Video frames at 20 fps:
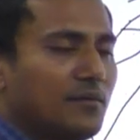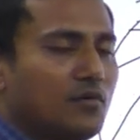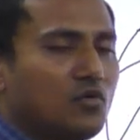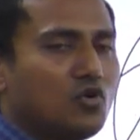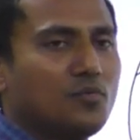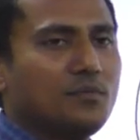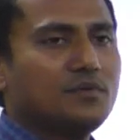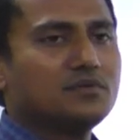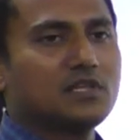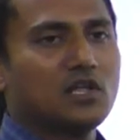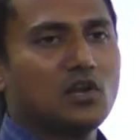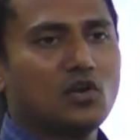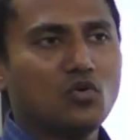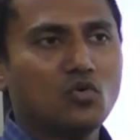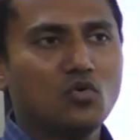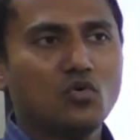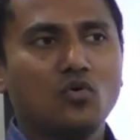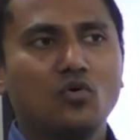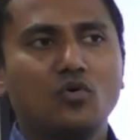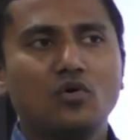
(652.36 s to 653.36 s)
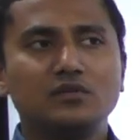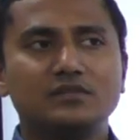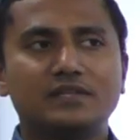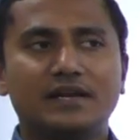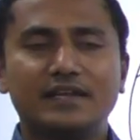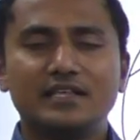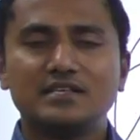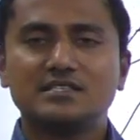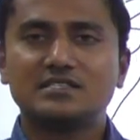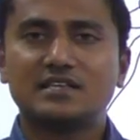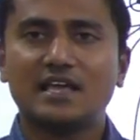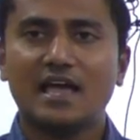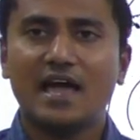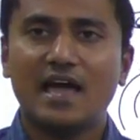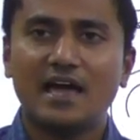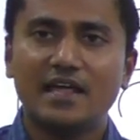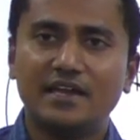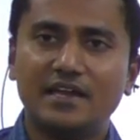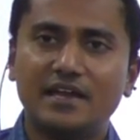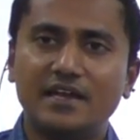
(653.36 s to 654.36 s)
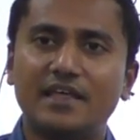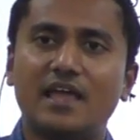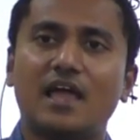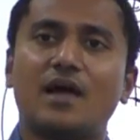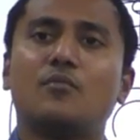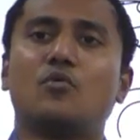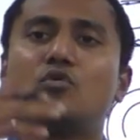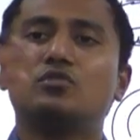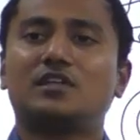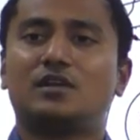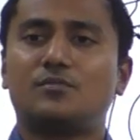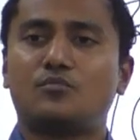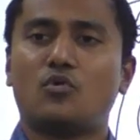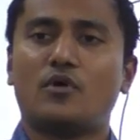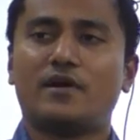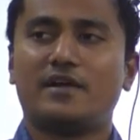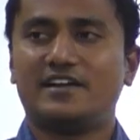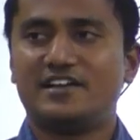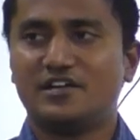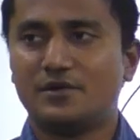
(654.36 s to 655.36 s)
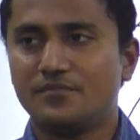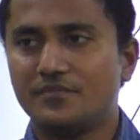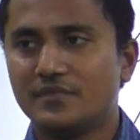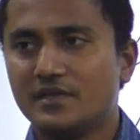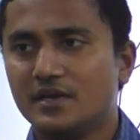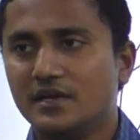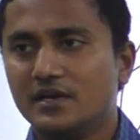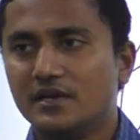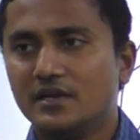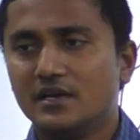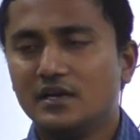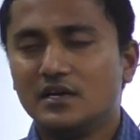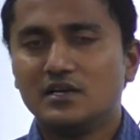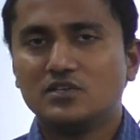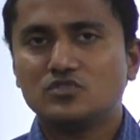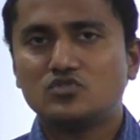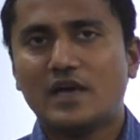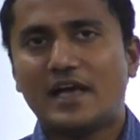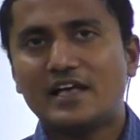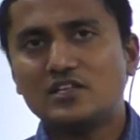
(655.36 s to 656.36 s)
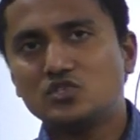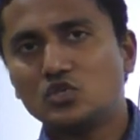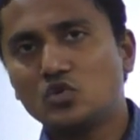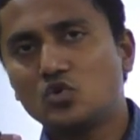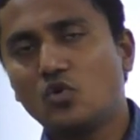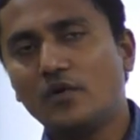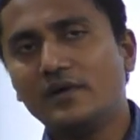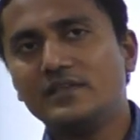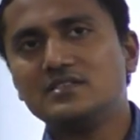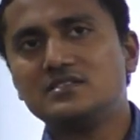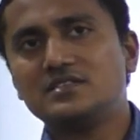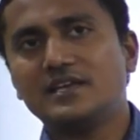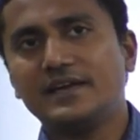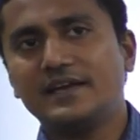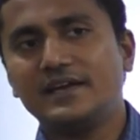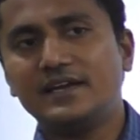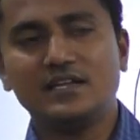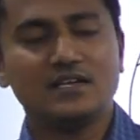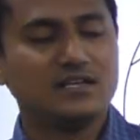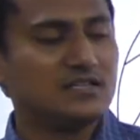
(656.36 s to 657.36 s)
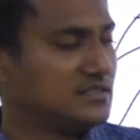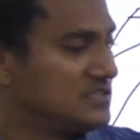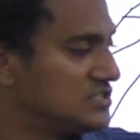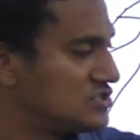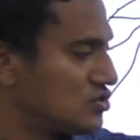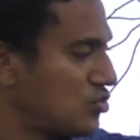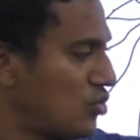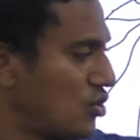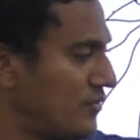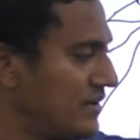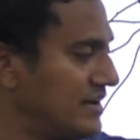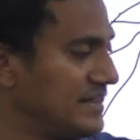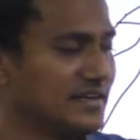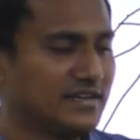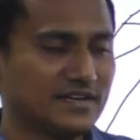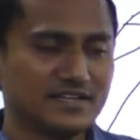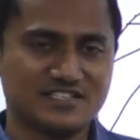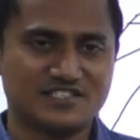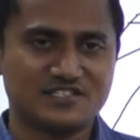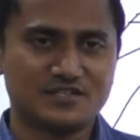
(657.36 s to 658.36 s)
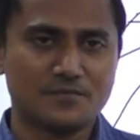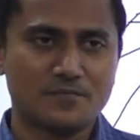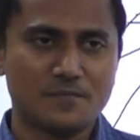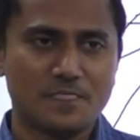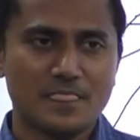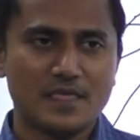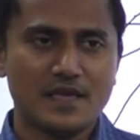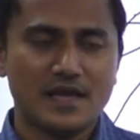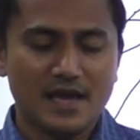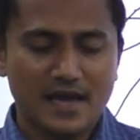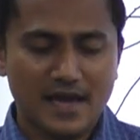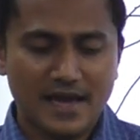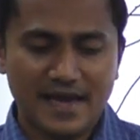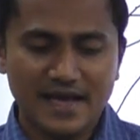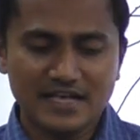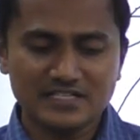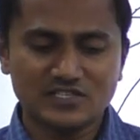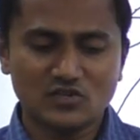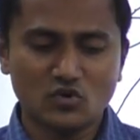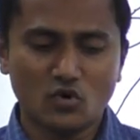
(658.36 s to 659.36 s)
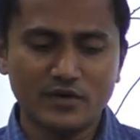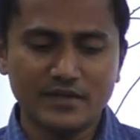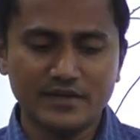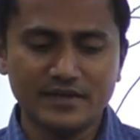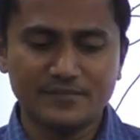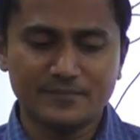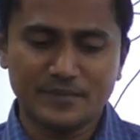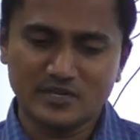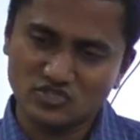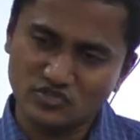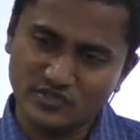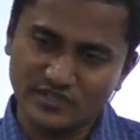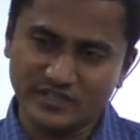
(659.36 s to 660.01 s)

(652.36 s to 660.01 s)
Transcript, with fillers: load means the load that is carried above that point. So as you go inside, this load will increase. As the load pressure